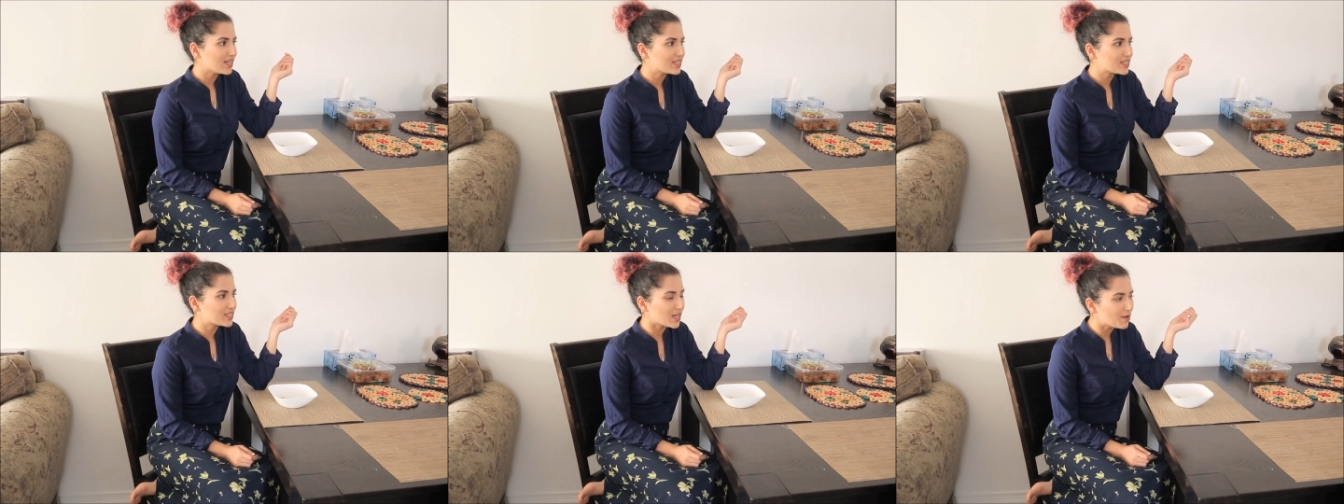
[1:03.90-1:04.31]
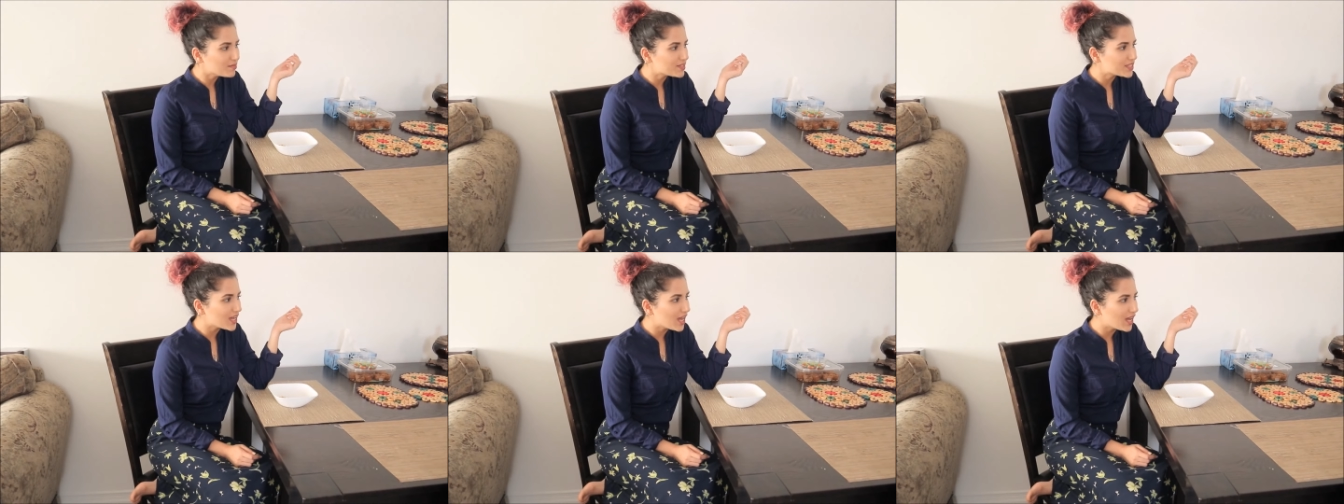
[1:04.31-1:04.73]
A
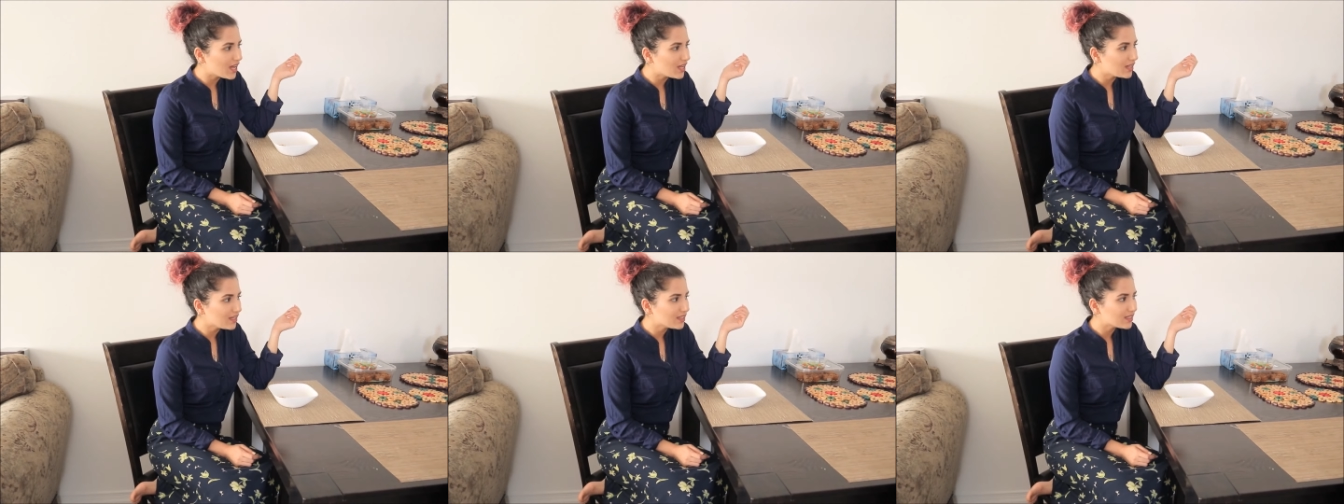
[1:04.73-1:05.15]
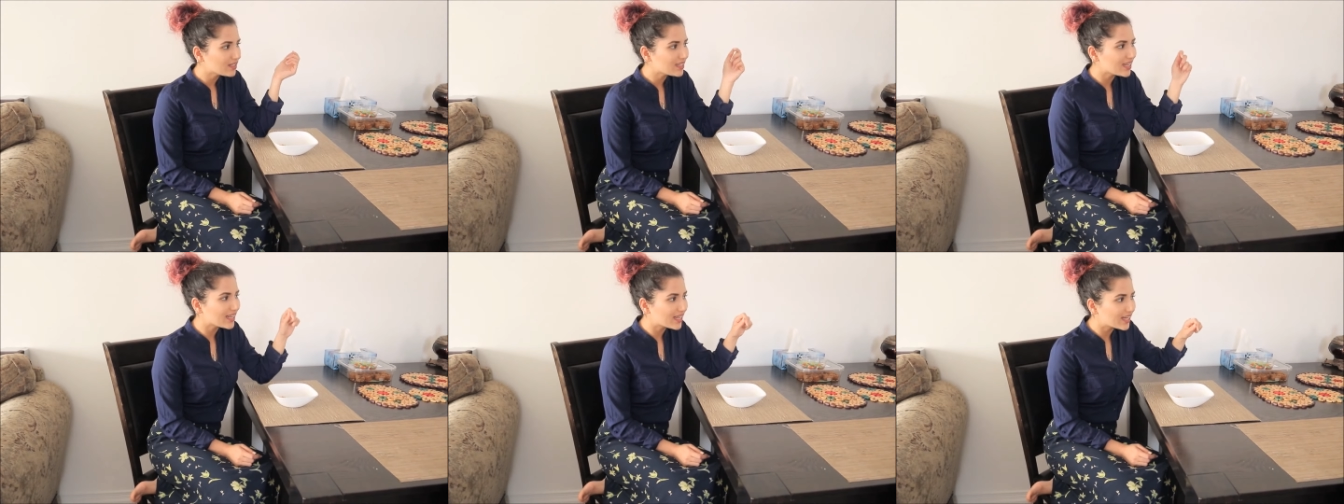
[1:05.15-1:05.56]
chamcha,
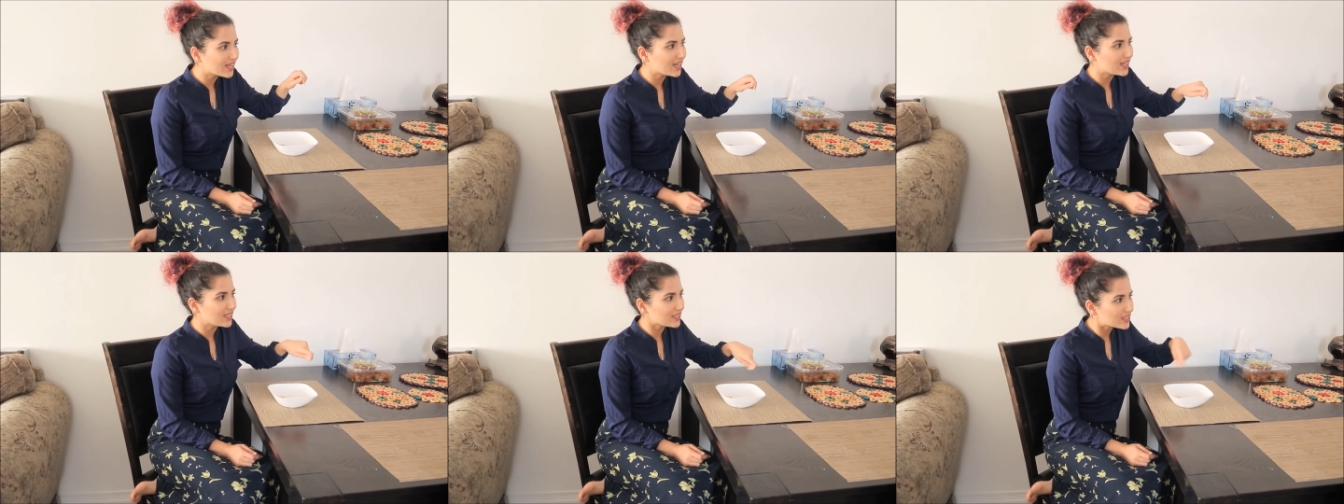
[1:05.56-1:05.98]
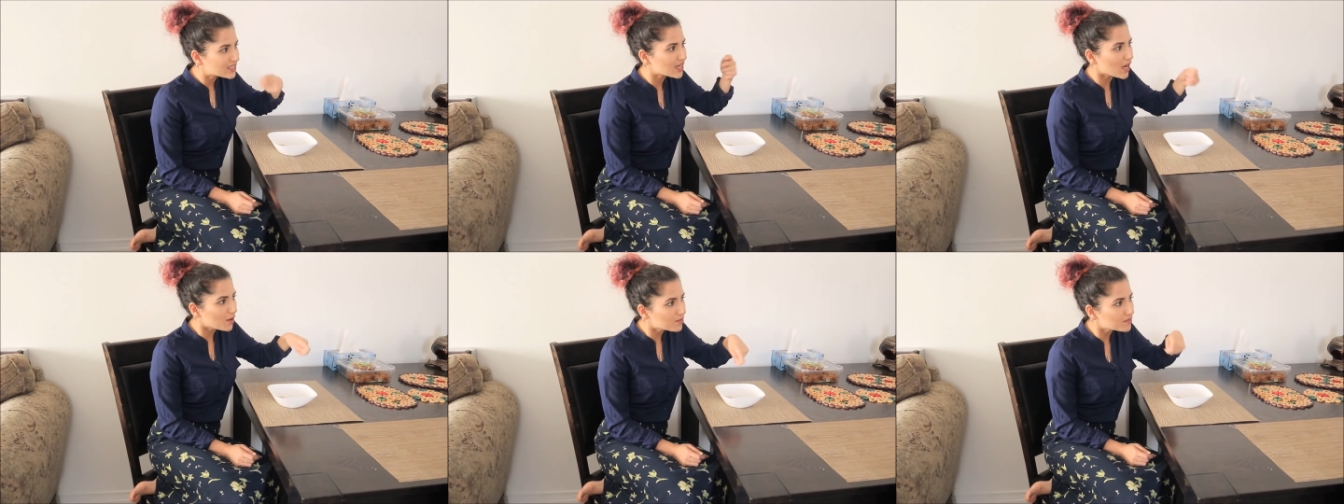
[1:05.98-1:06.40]
like a
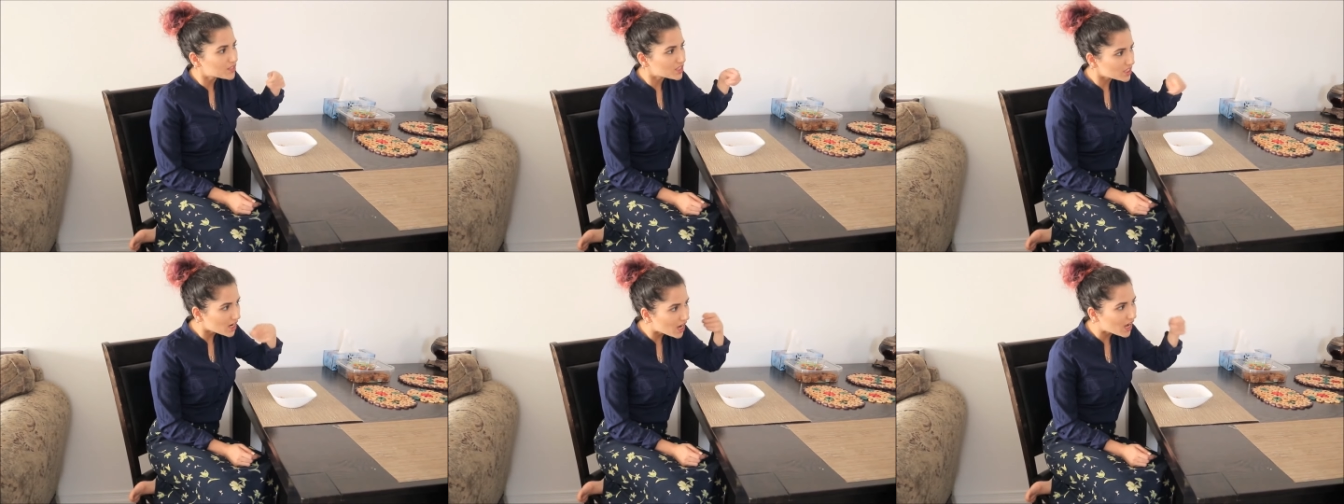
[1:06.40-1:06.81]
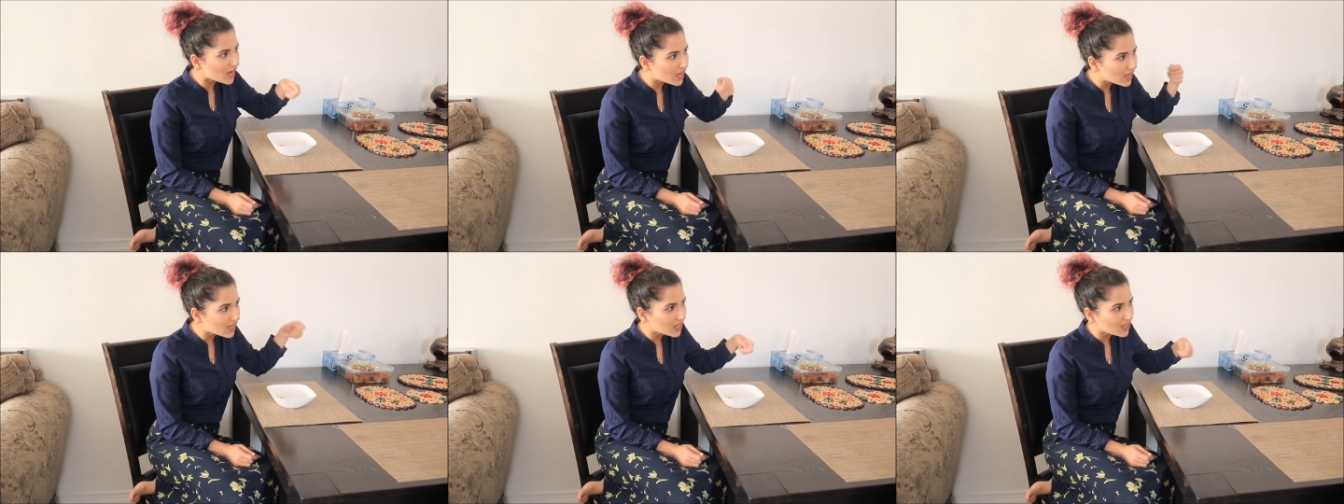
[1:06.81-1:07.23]

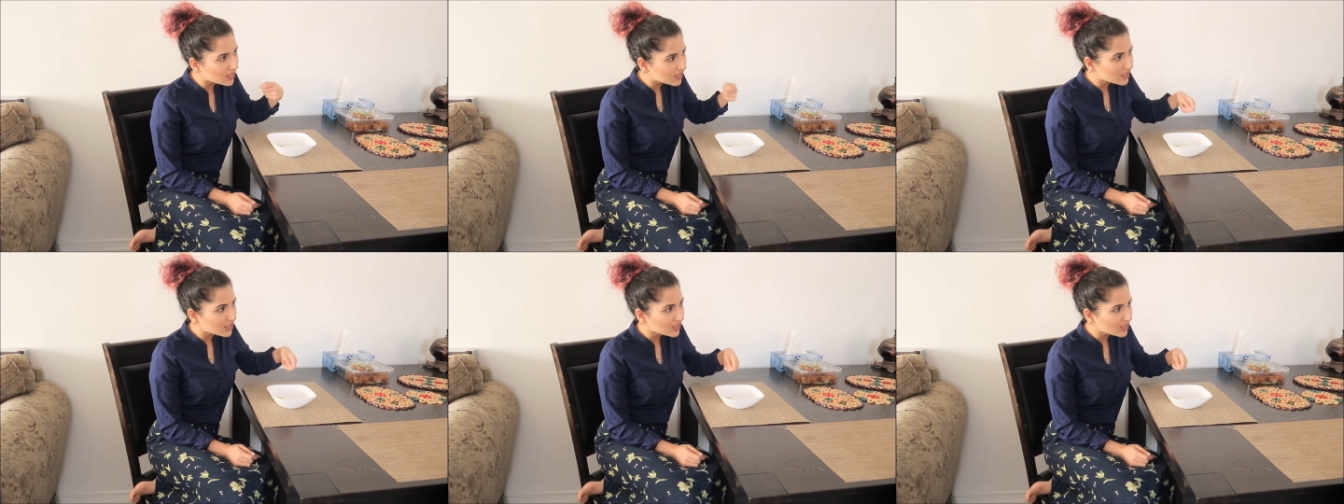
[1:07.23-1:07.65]
chamcha.